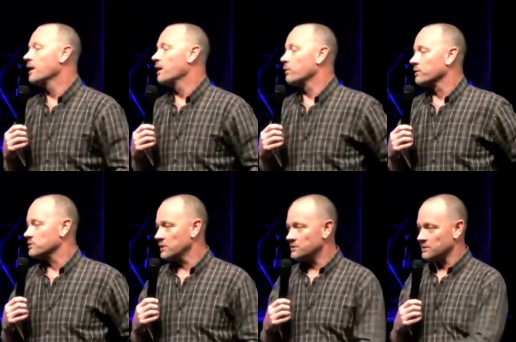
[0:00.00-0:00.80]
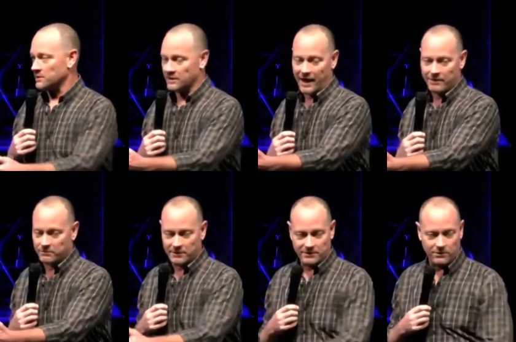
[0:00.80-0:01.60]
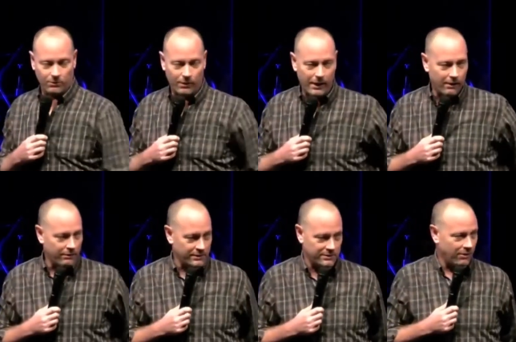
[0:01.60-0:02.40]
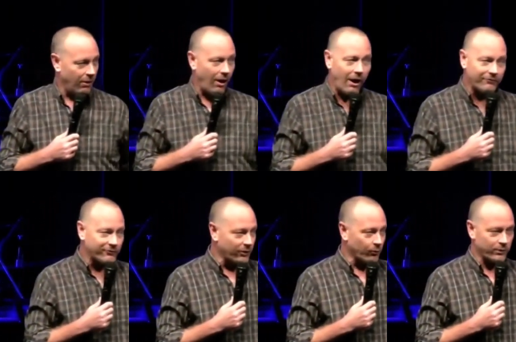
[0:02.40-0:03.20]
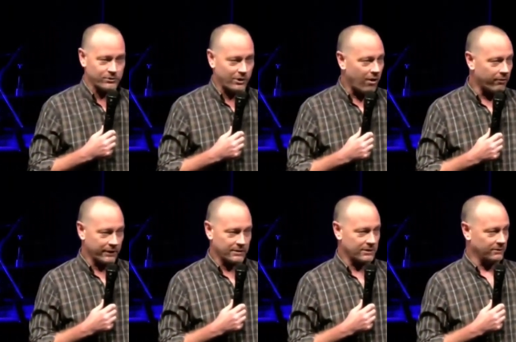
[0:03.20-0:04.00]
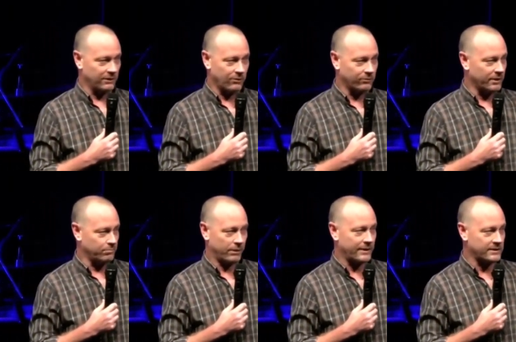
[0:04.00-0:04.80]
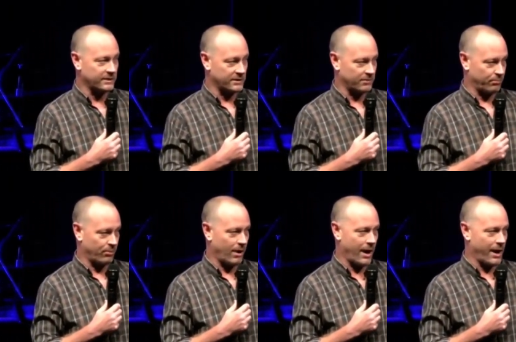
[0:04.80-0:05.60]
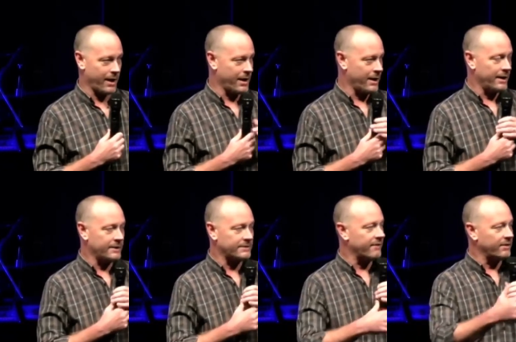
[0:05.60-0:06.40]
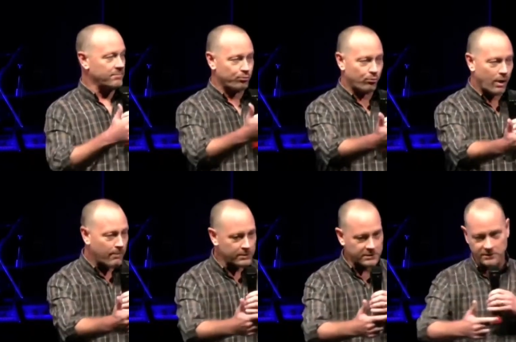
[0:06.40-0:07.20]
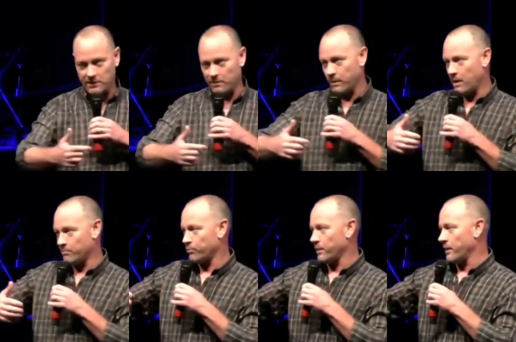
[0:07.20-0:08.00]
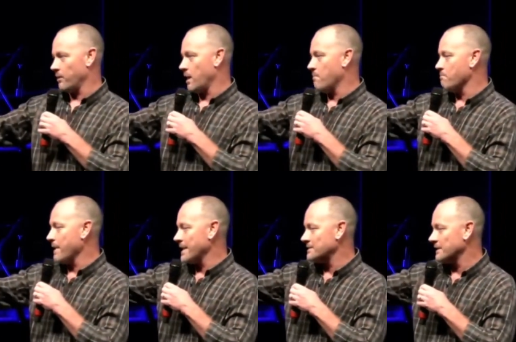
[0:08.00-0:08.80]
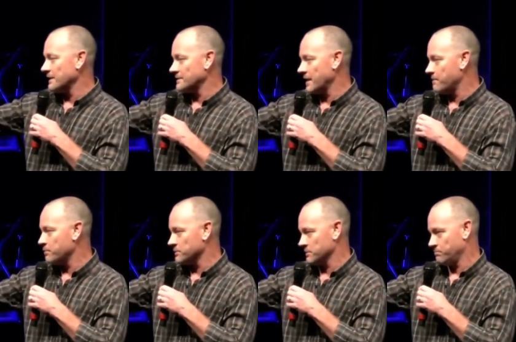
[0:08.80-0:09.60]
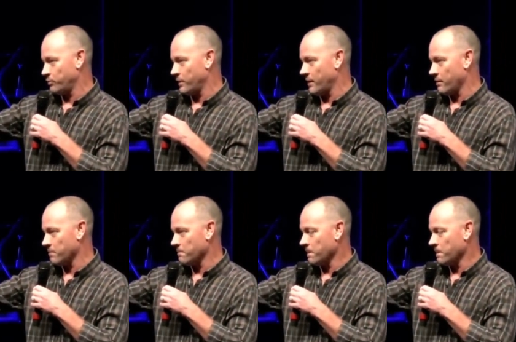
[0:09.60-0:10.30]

where Jesus, as Adam said so well, is often withdrawing to lonely places to pray. He's giving promises about prayer, amazing examples of prayer.